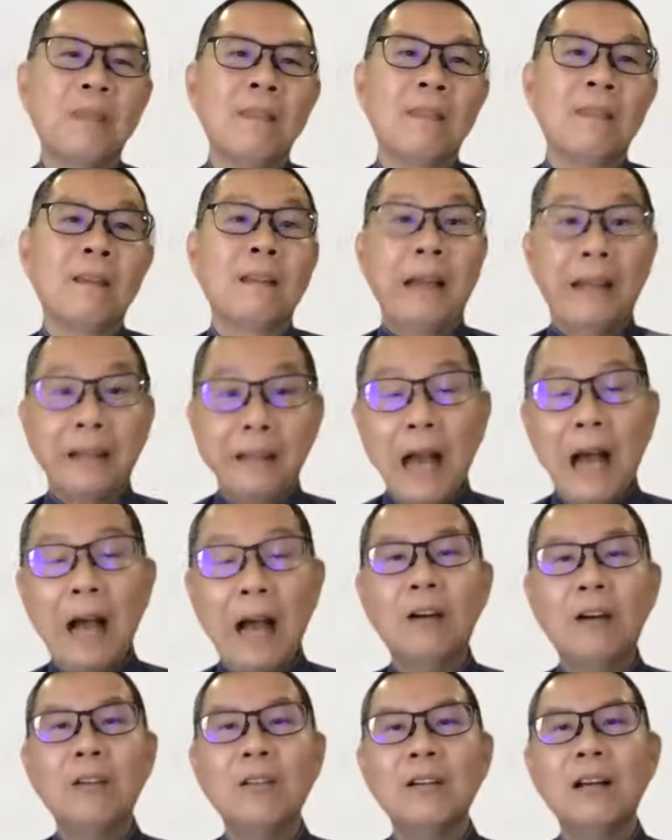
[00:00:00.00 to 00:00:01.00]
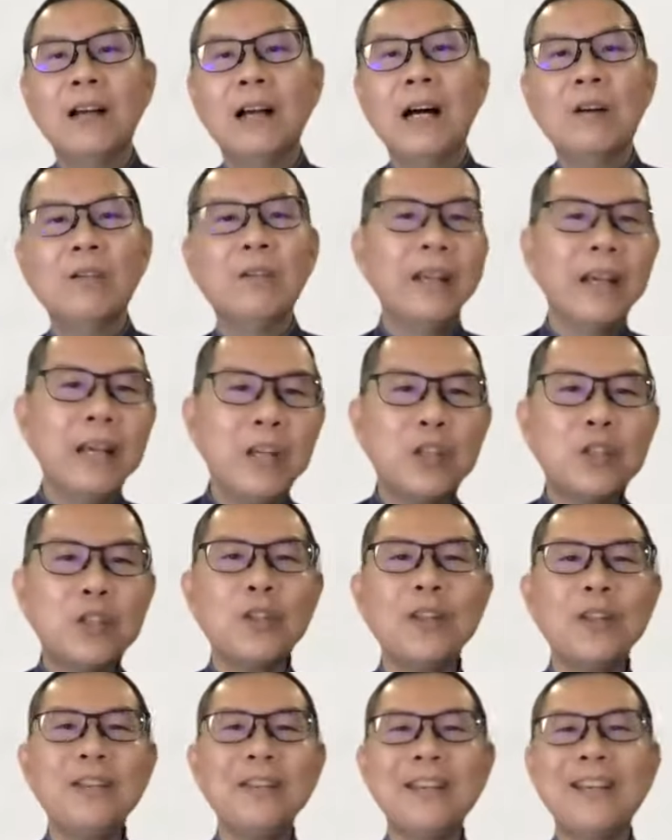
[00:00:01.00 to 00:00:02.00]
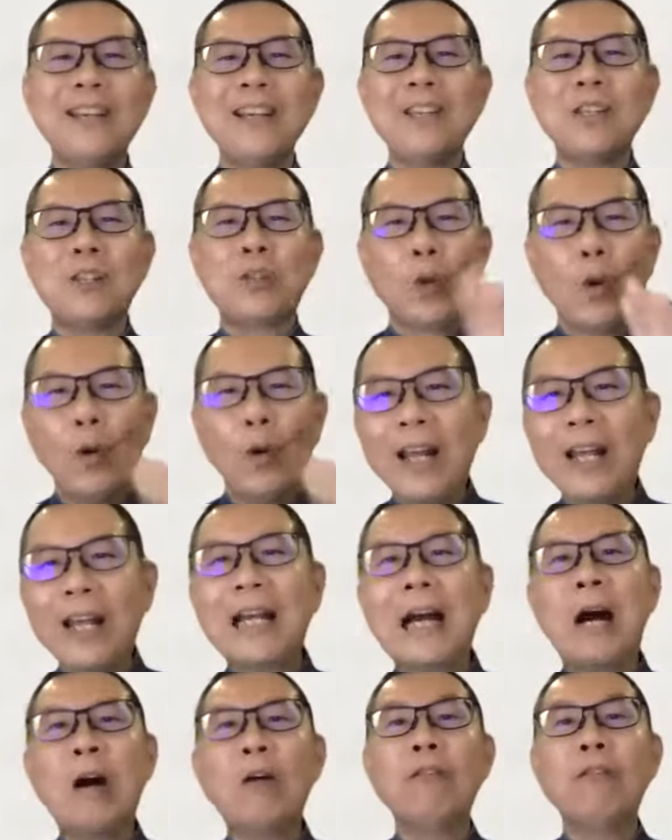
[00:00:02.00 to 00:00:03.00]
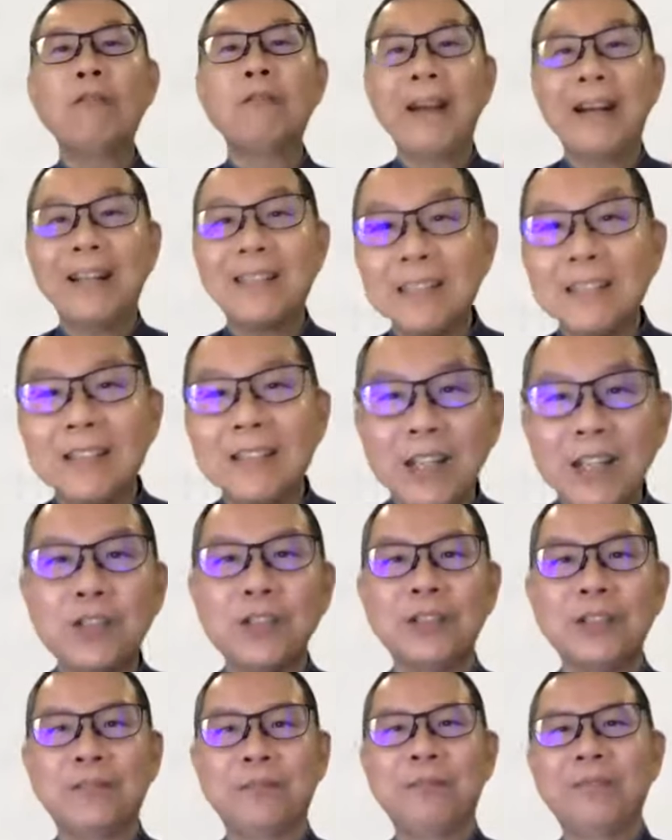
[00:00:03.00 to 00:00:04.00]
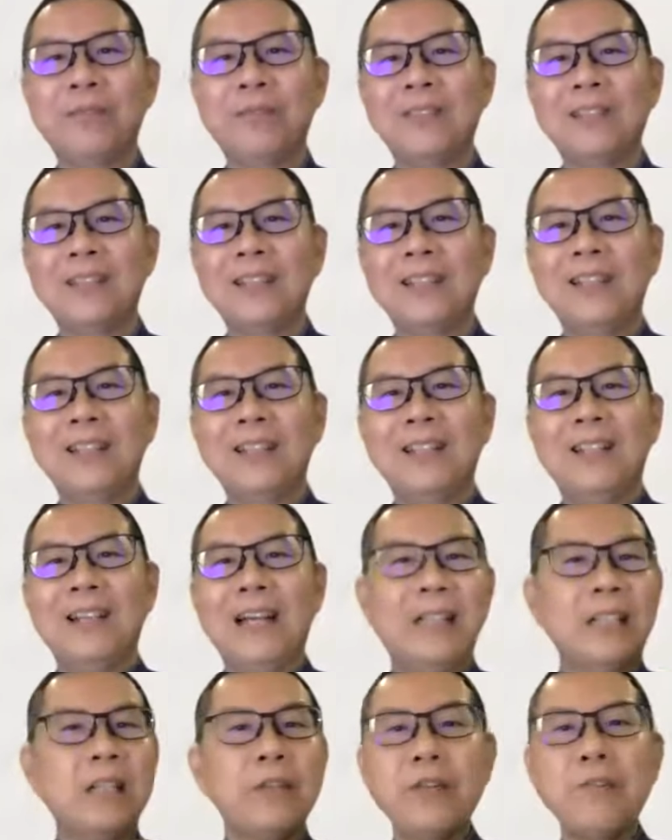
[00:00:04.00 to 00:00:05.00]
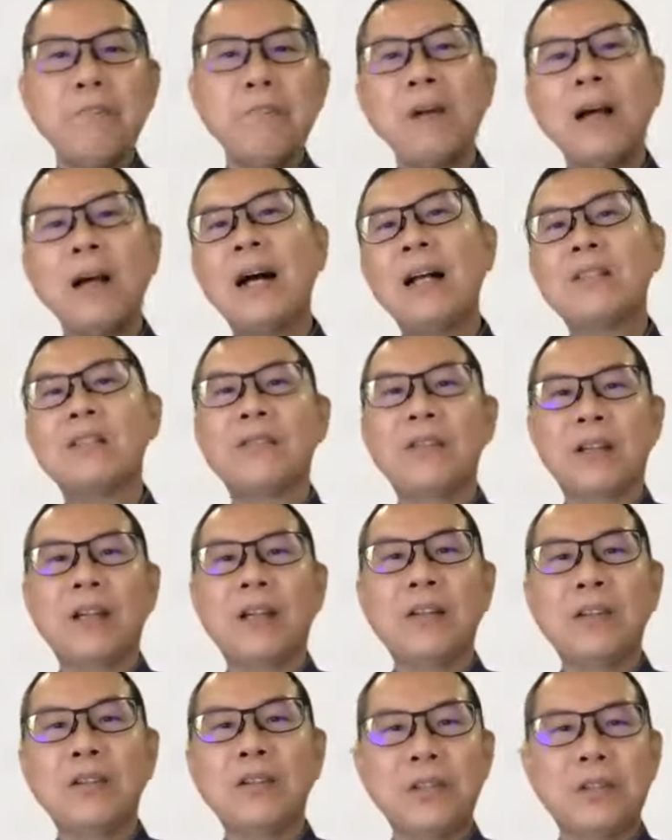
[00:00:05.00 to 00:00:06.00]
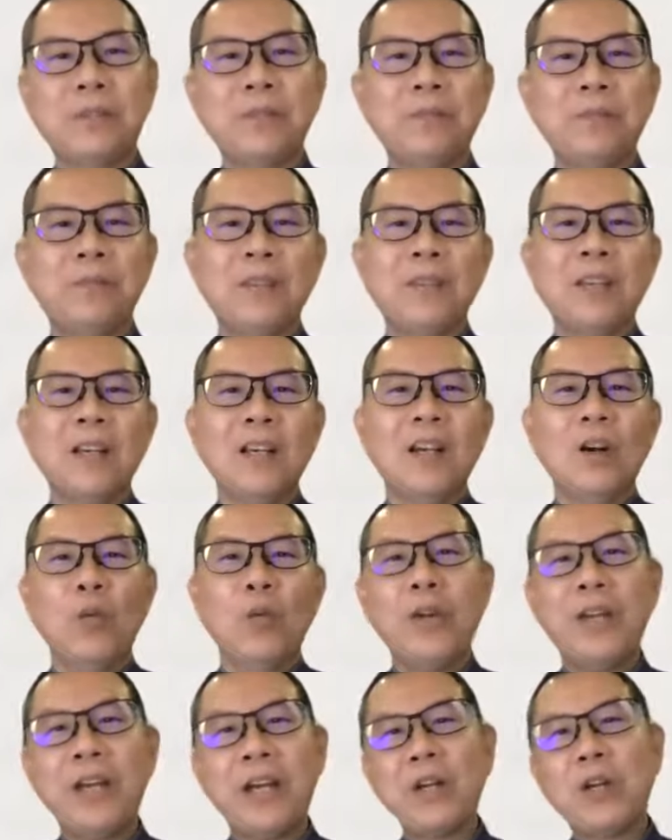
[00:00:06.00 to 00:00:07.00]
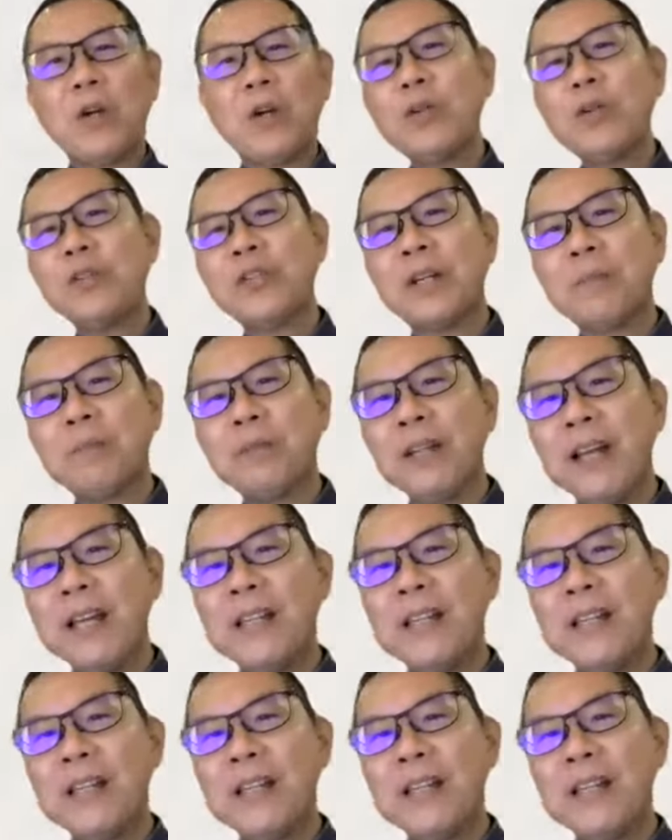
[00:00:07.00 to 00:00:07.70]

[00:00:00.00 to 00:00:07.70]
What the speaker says: Right now, our nation is rolling out vaccination at different parts of the country. We can go to the place